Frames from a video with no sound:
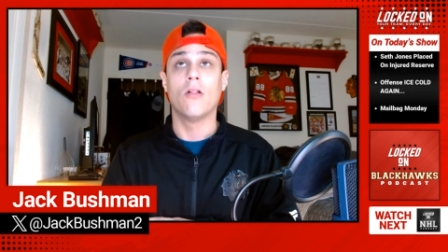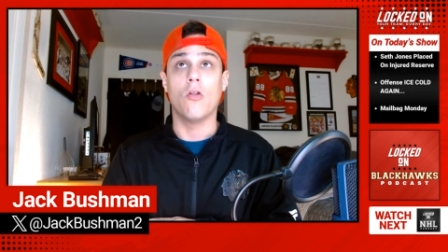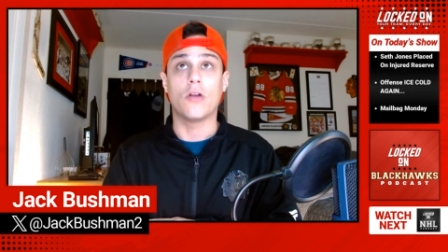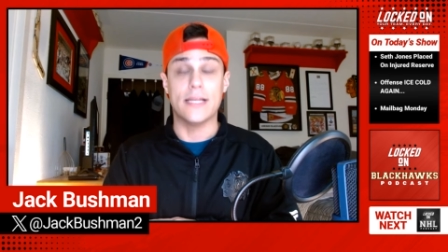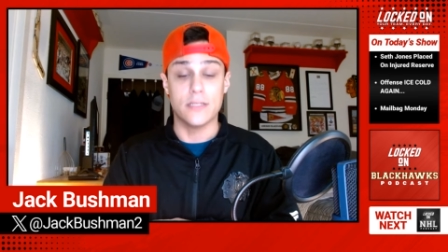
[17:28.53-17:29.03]

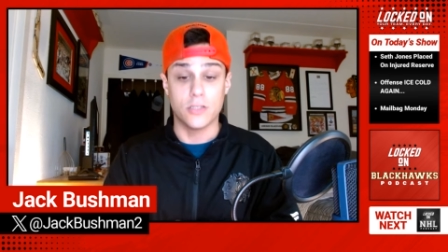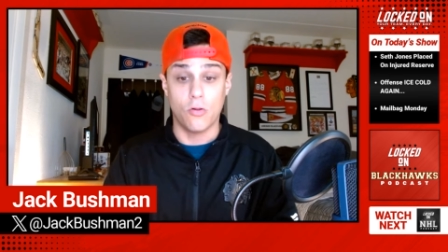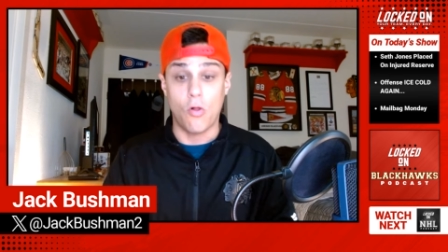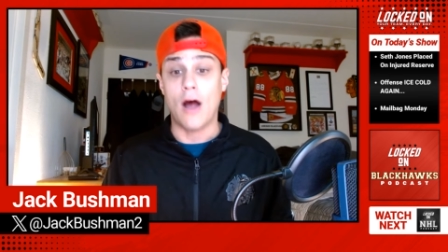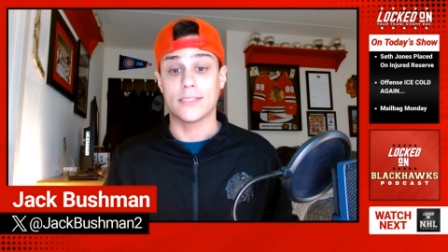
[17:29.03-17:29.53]
look as
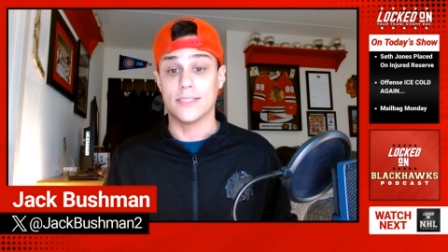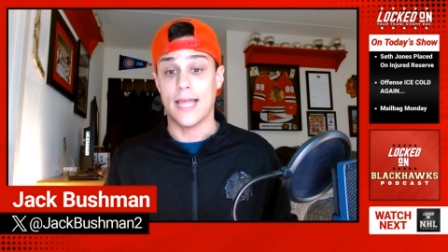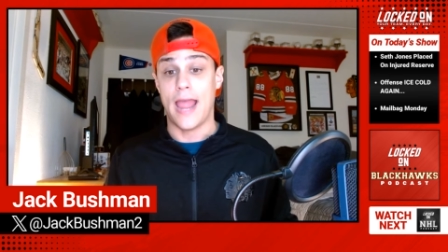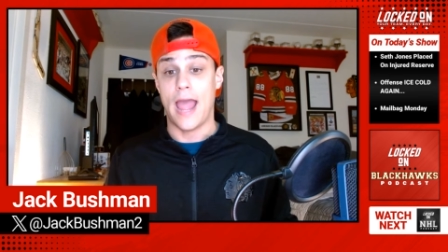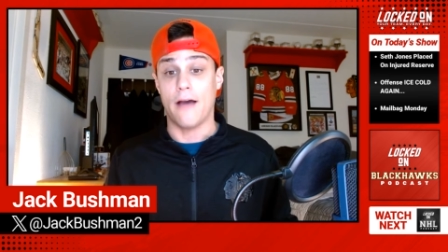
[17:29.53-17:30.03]
lost as
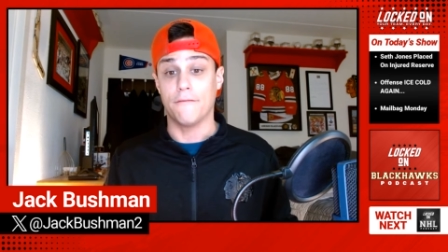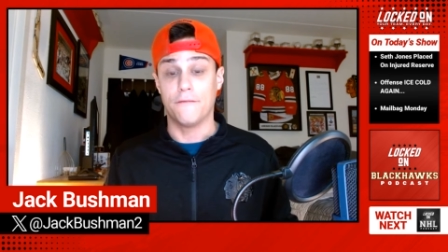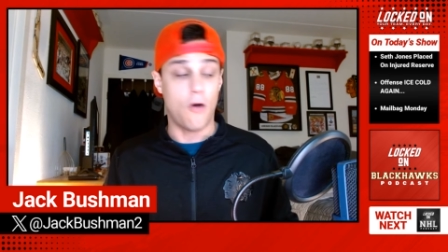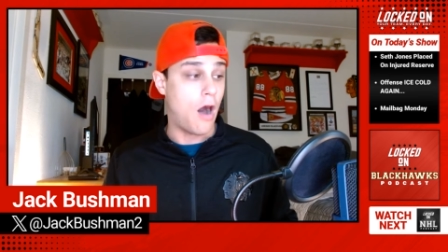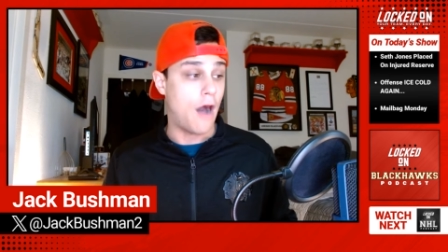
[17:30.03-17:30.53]
they have
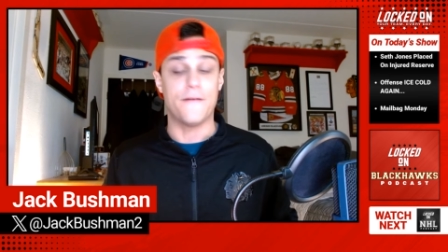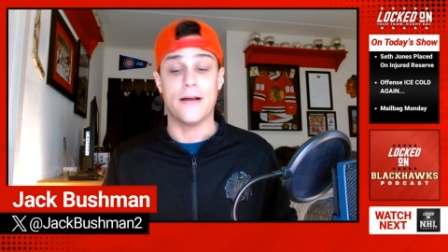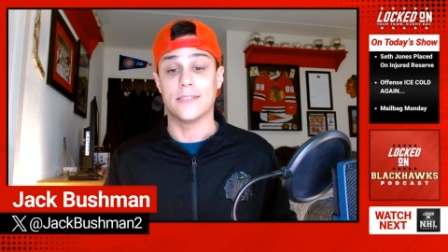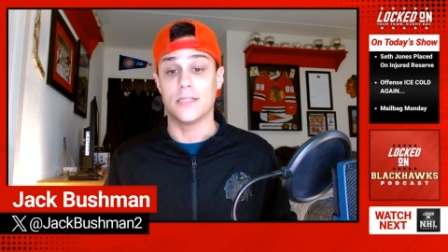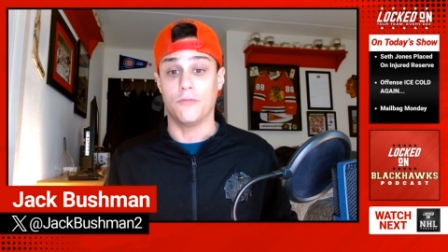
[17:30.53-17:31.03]

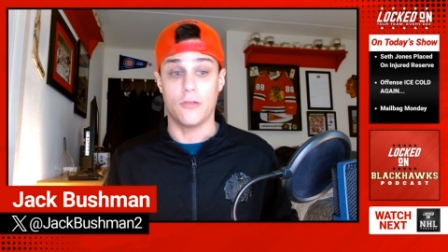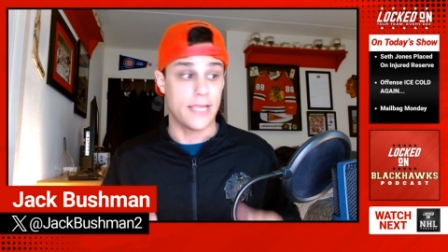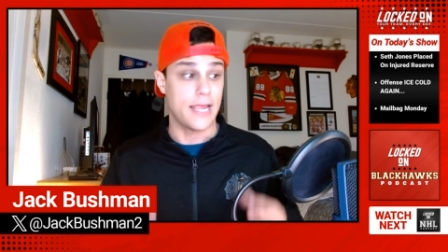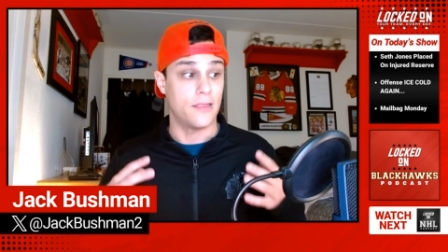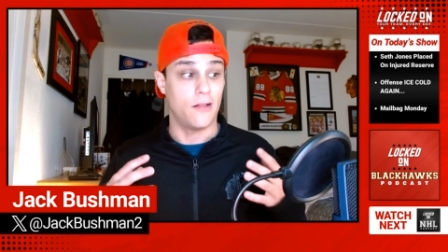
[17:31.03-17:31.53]

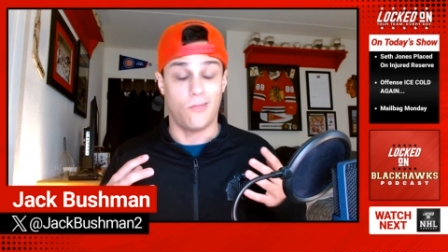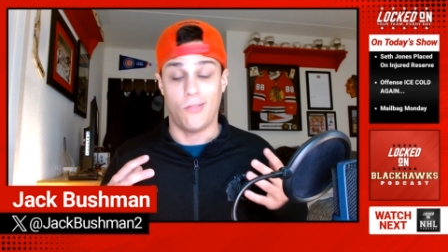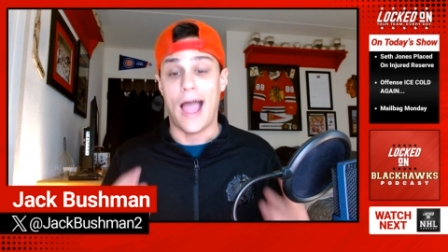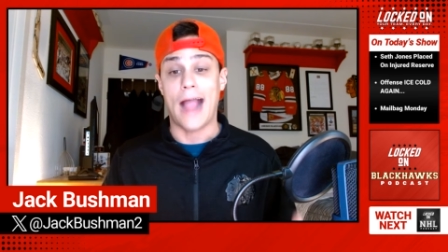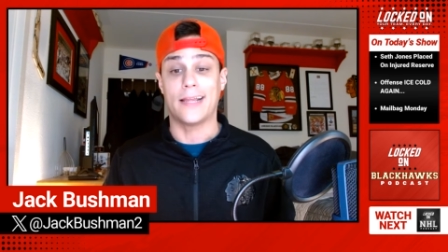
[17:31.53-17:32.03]
offensively in the
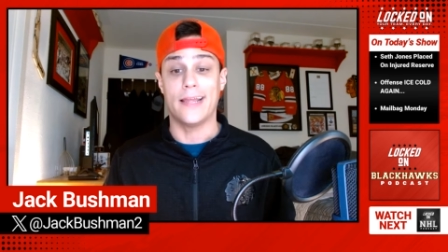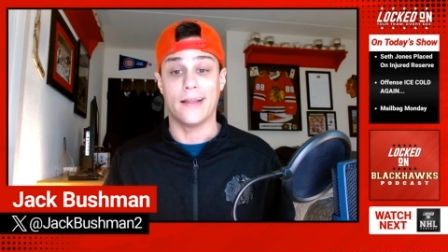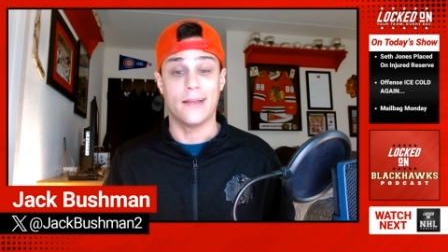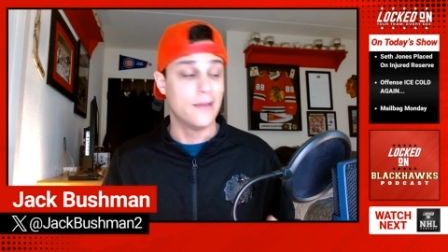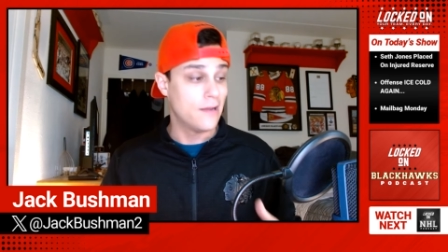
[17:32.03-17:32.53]

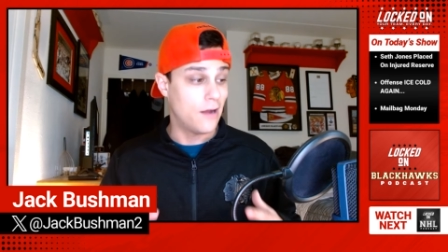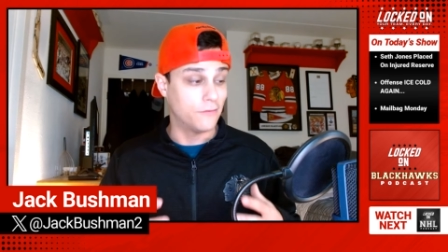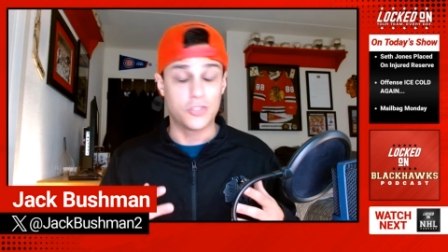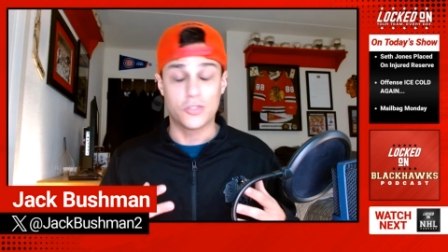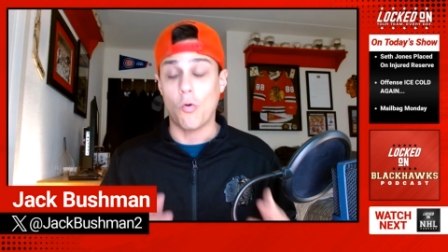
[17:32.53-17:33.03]
lacking
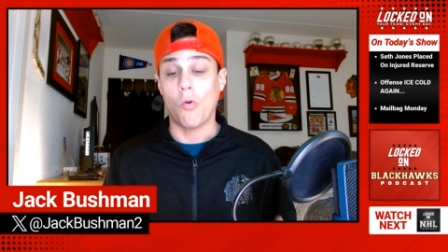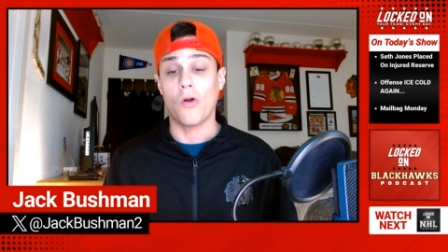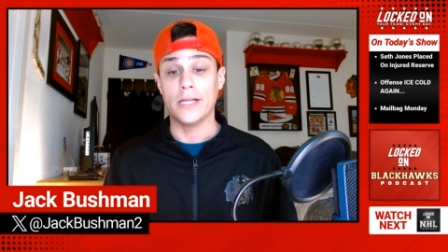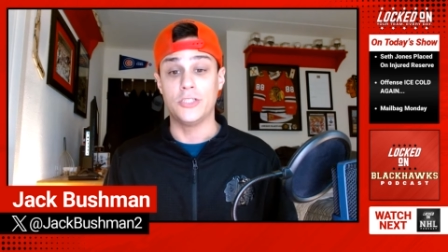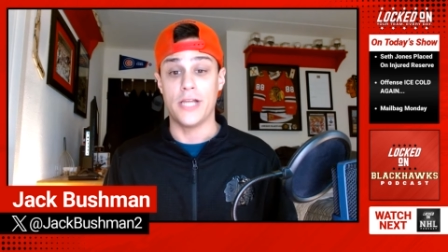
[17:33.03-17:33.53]
of
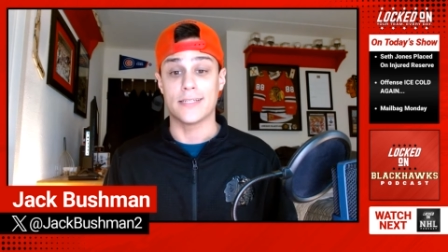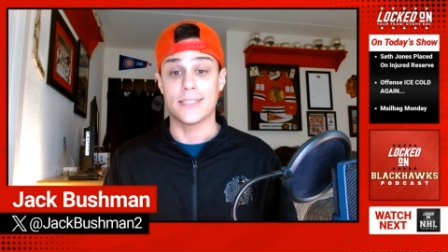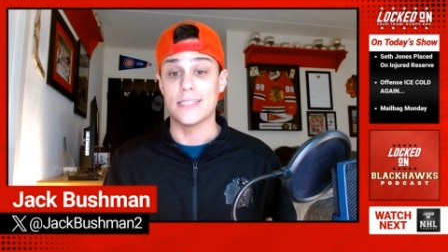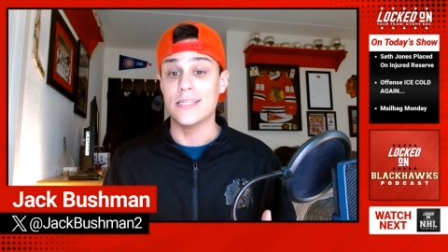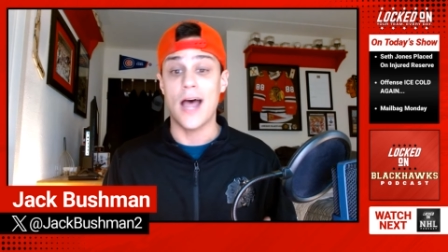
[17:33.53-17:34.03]
scoring
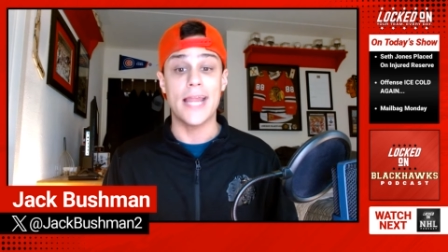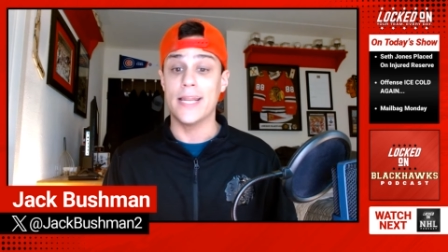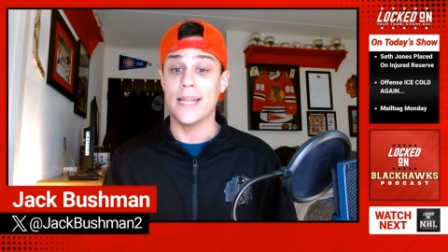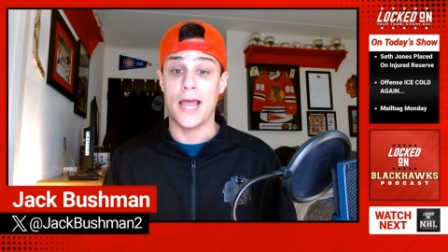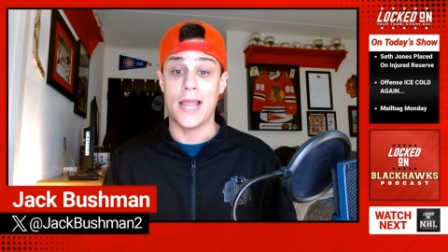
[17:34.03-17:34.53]
chances night
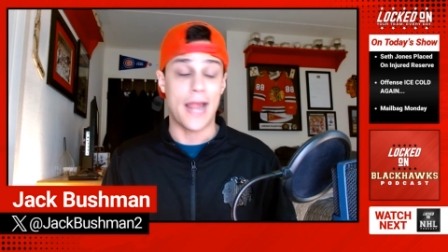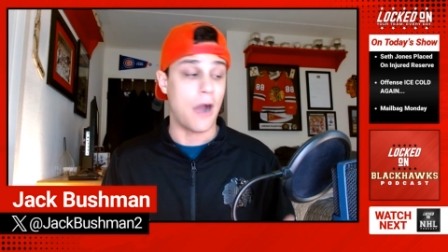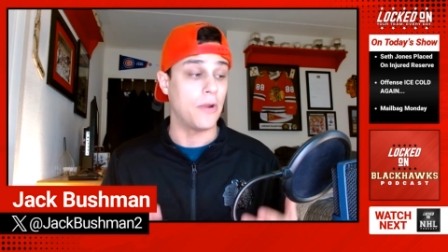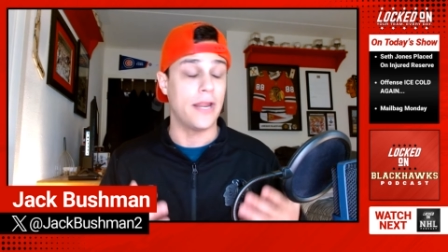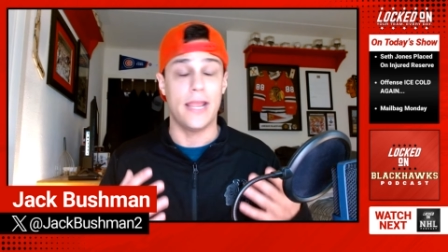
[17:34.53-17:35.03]
in and night
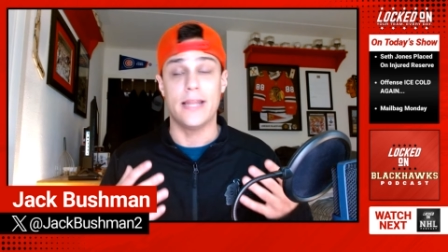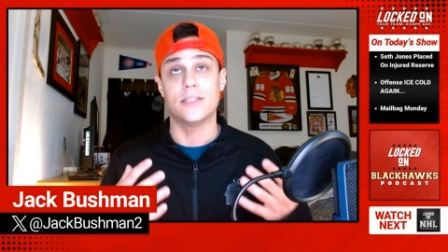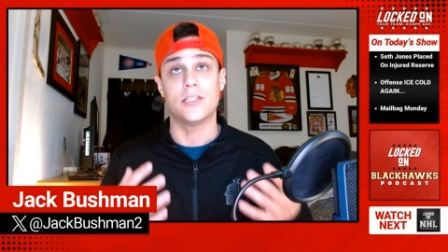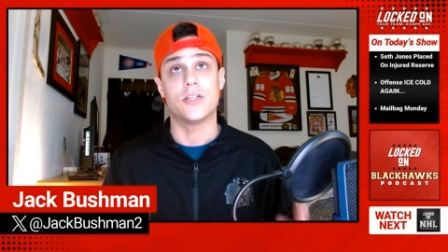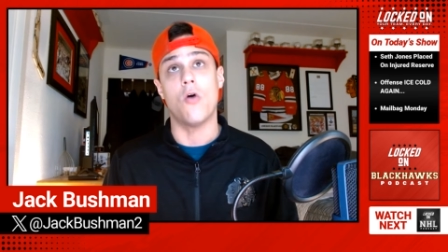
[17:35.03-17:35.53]
out, it, it
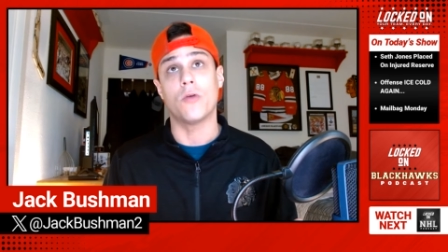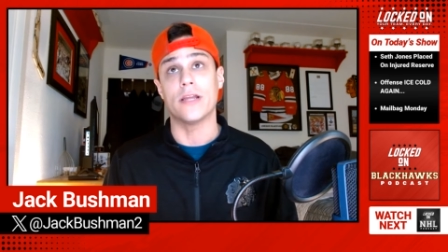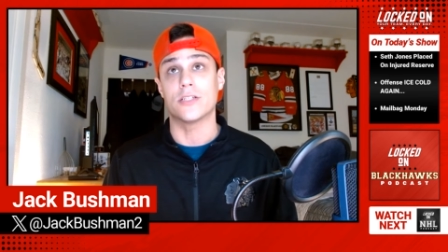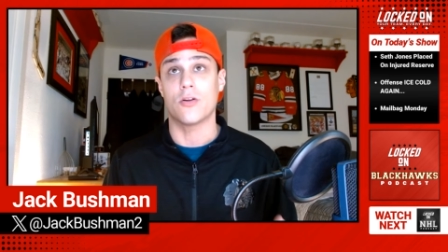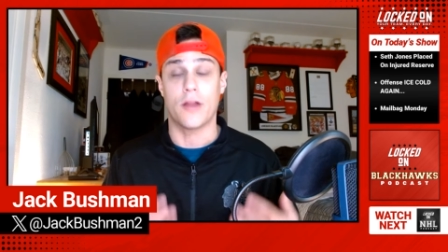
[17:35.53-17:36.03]
is so
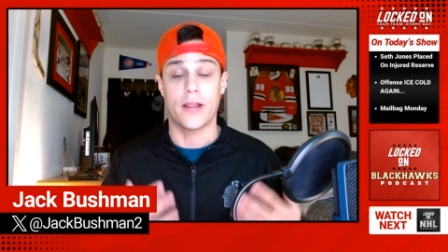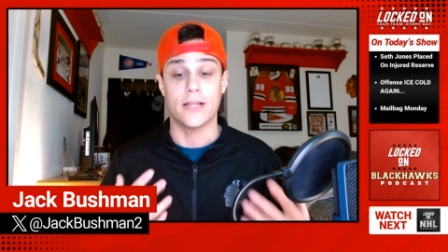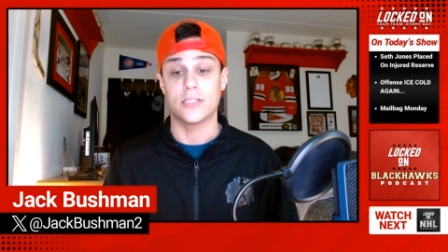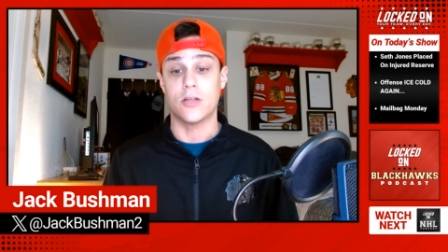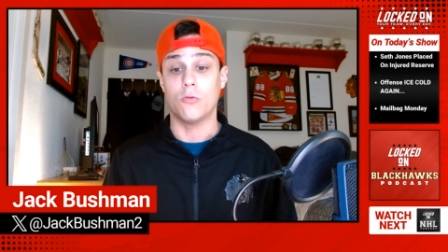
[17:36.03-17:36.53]
concerning.
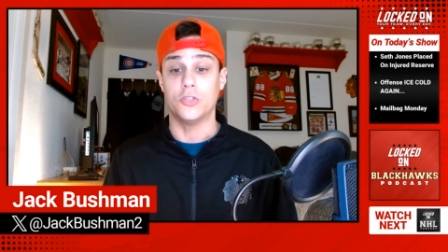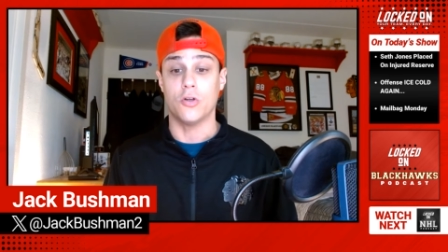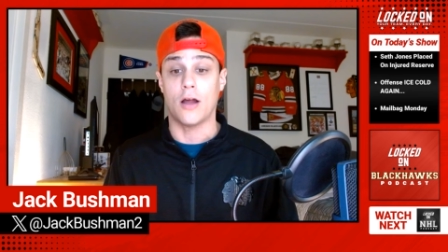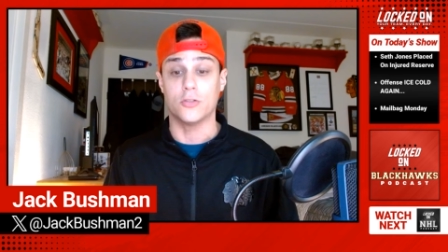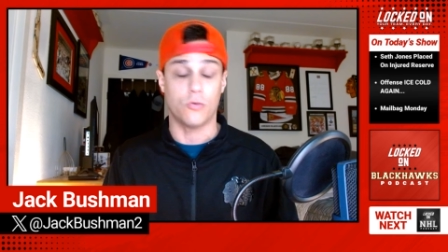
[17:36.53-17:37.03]
It's so
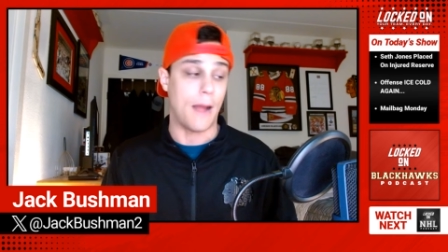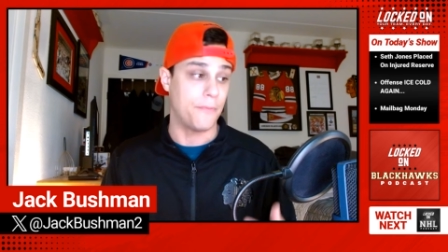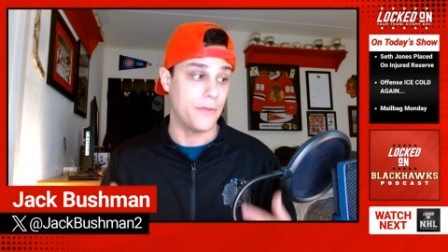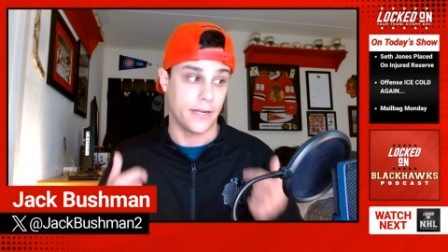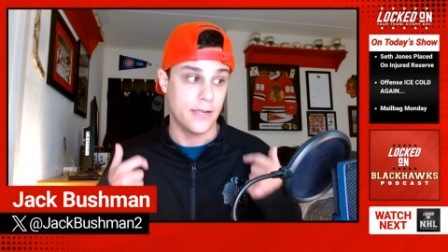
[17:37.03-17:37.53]
jaw
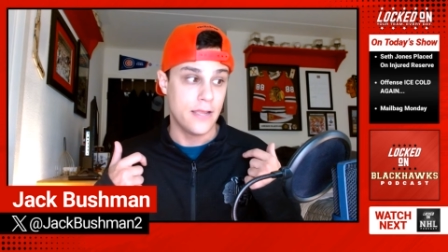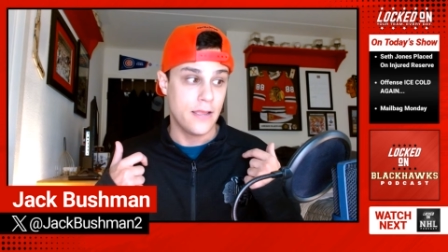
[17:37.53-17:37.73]
dropping.